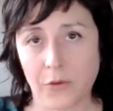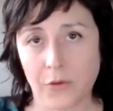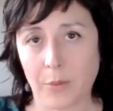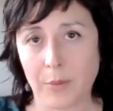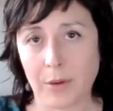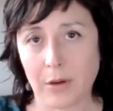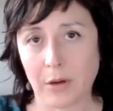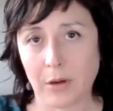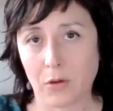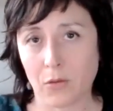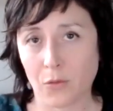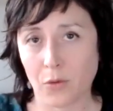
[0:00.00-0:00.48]
from
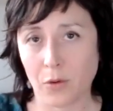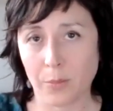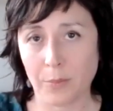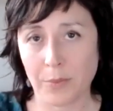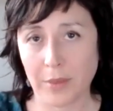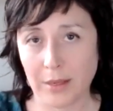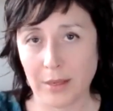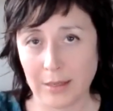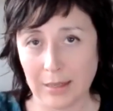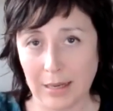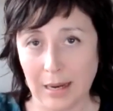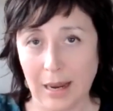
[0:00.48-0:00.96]
a group
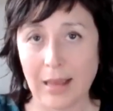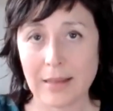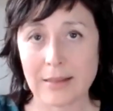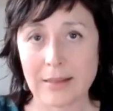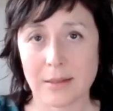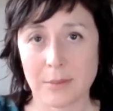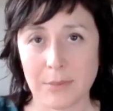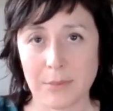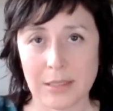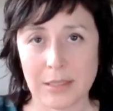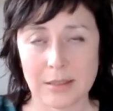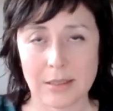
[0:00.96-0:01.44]
that has
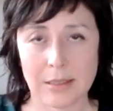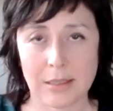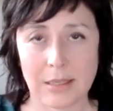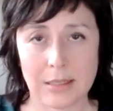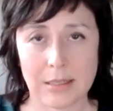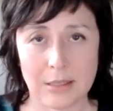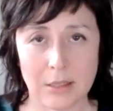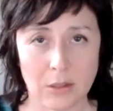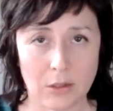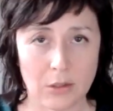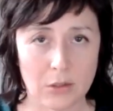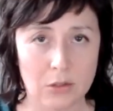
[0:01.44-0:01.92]
a mixed
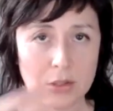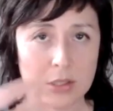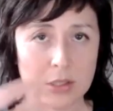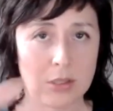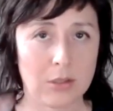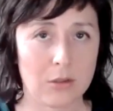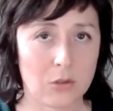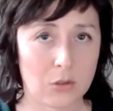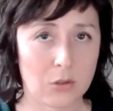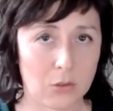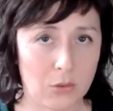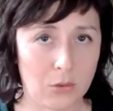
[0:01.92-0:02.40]

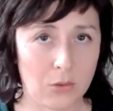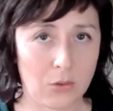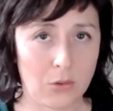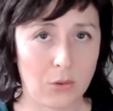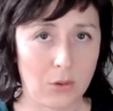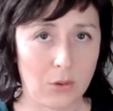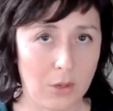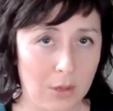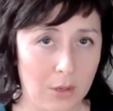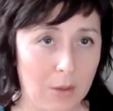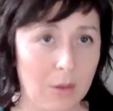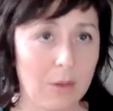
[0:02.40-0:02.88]
etiology to
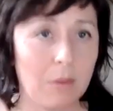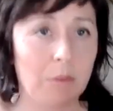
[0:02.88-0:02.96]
